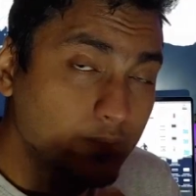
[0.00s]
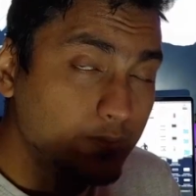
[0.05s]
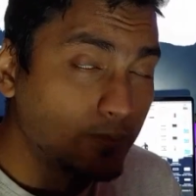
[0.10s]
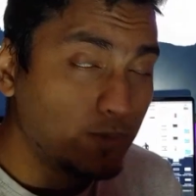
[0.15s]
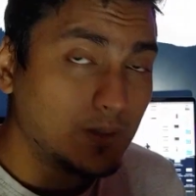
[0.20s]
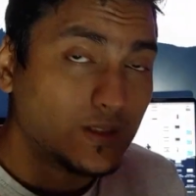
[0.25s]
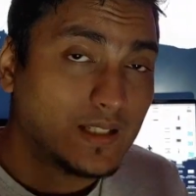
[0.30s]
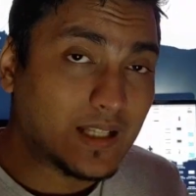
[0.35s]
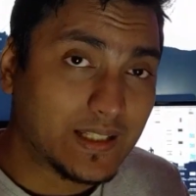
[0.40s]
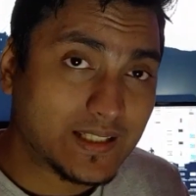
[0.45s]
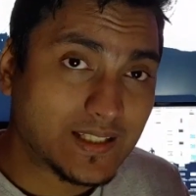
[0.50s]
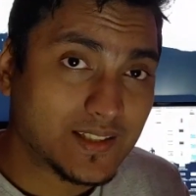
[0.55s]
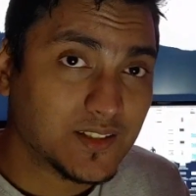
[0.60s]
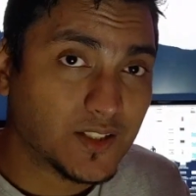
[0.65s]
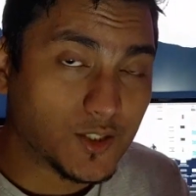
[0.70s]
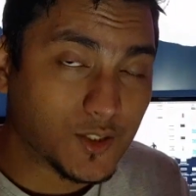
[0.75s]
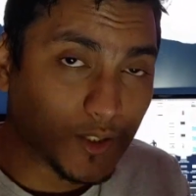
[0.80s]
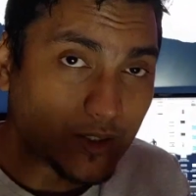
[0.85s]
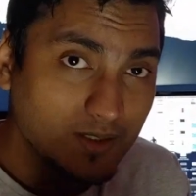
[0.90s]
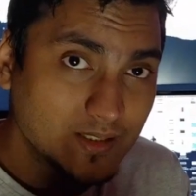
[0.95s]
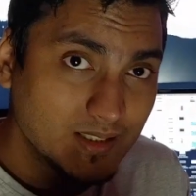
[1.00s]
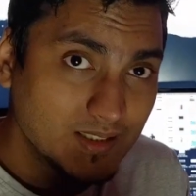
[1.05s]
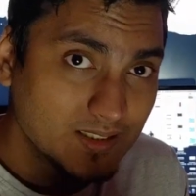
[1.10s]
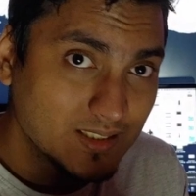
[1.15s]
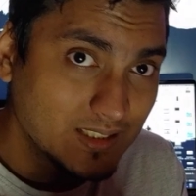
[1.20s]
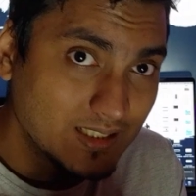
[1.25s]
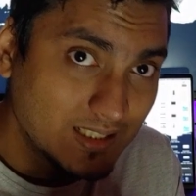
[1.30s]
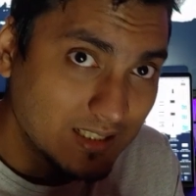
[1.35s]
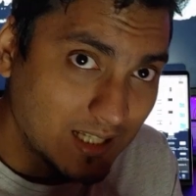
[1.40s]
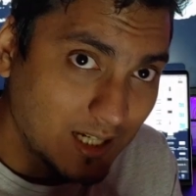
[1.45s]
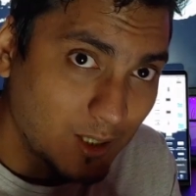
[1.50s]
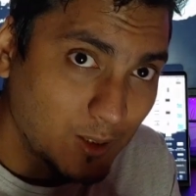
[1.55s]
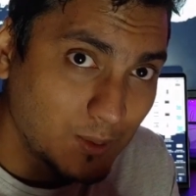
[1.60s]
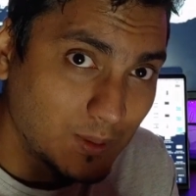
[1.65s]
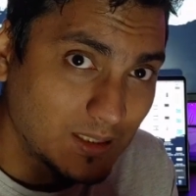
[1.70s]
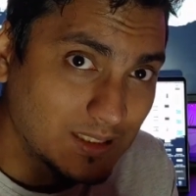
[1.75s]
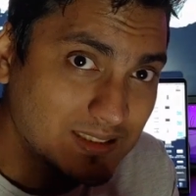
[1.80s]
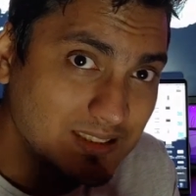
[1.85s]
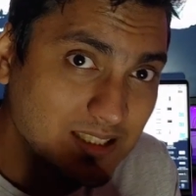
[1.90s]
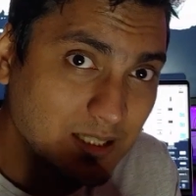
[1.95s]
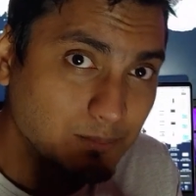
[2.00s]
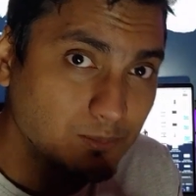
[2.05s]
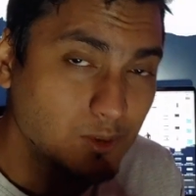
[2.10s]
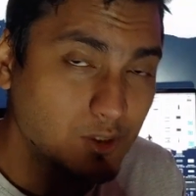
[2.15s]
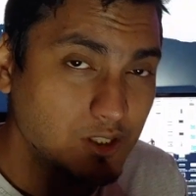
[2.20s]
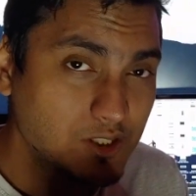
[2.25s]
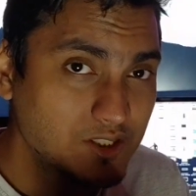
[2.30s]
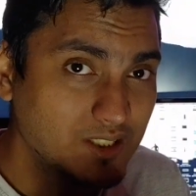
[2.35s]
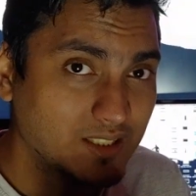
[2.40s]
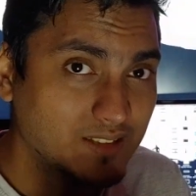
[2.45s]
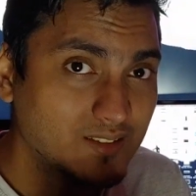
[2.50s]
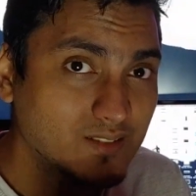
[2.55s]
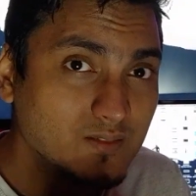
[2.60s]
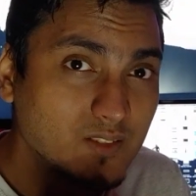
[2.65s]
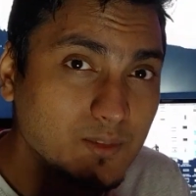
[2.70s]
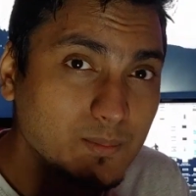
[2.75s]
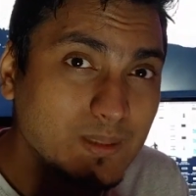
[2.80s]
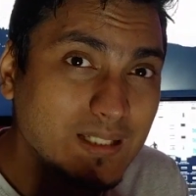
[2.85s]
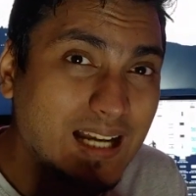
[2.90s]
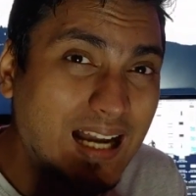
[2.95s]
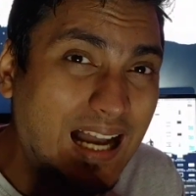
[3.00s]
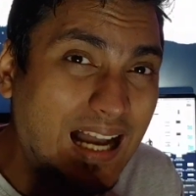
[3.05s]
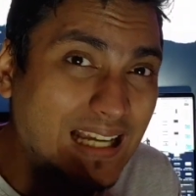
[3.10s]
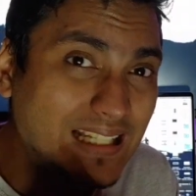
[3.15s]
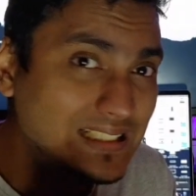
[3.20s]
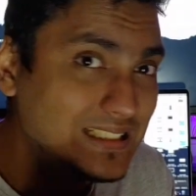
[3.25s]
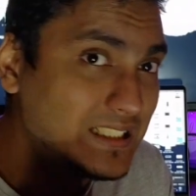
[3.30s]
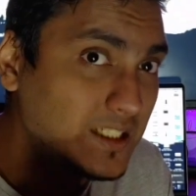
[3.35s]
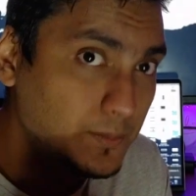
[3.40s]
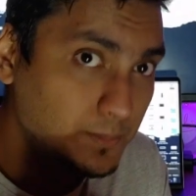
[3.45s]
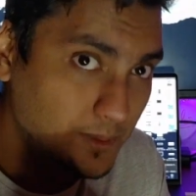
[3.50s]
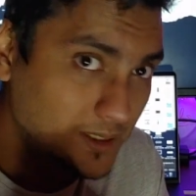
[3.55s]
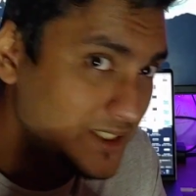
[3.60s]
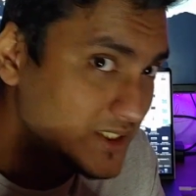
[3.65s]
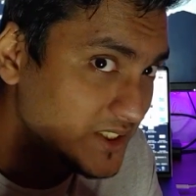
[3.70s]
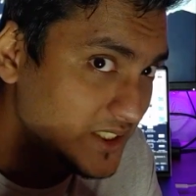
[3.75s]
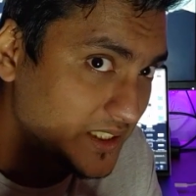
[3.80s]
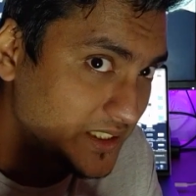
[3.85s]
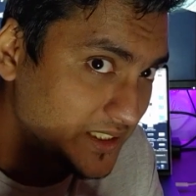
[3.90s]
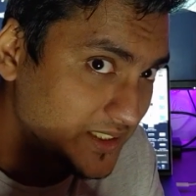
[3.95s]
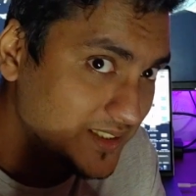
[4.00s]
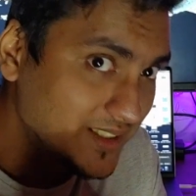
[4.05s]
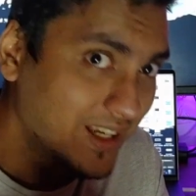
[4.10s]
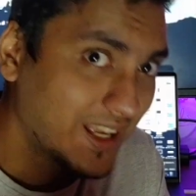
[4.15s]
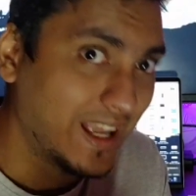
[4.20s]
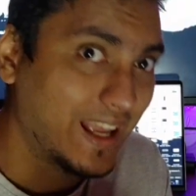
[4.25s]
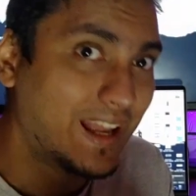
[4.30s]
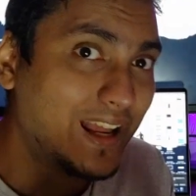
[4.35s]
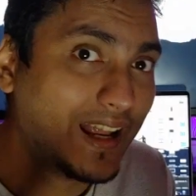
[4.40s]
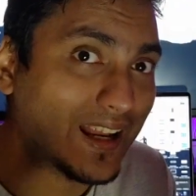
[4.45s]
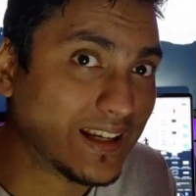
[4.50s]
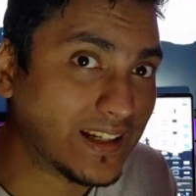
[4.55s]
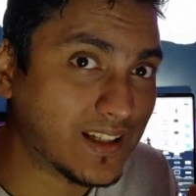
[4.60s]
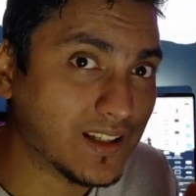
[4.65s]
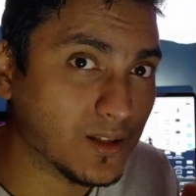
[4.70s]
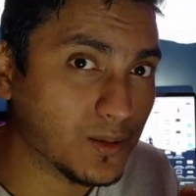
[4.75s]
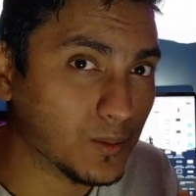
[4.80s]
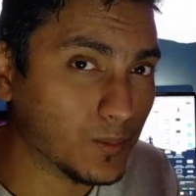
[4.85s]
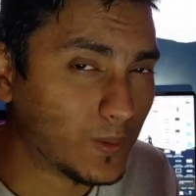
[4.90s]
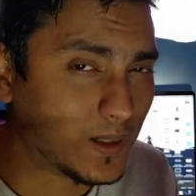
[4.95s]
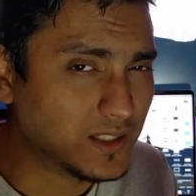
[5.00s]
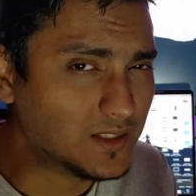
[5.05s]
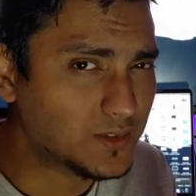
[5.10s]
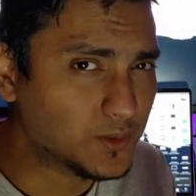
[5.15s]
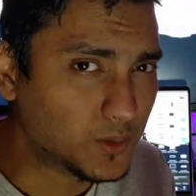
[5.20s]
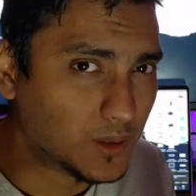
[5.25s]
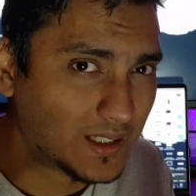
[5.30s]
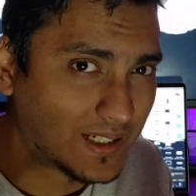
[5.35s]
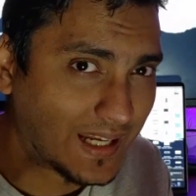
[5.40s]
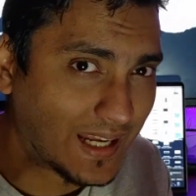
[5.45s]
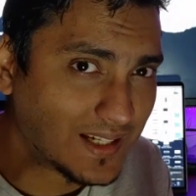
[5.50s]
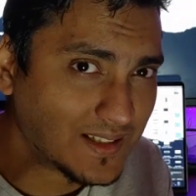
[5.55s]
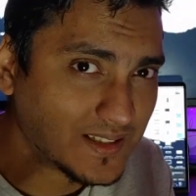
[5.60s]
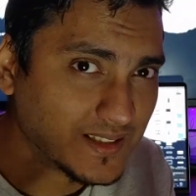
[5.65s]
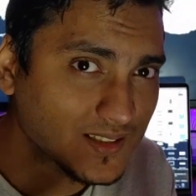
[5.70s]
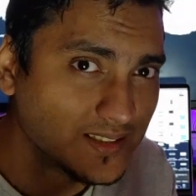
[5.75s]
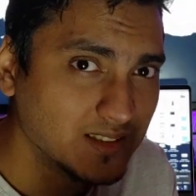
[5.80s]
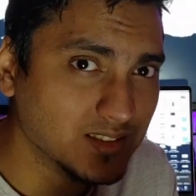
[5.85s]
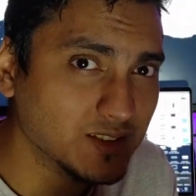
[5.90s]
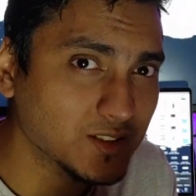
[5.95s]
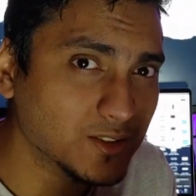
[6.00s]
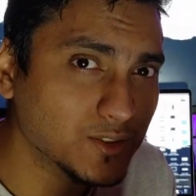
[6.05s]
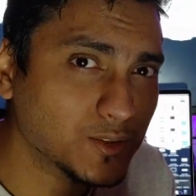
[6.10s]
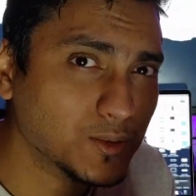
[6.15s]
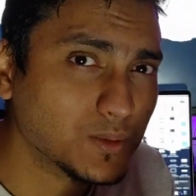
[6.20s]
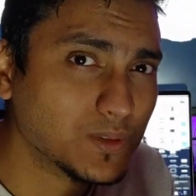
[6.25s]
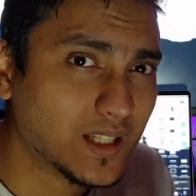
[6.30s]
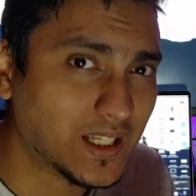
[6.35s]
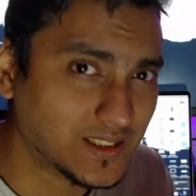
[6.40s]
If you are liking the content till now, a sub to the channel will be highly appreciated. And while you are at it, do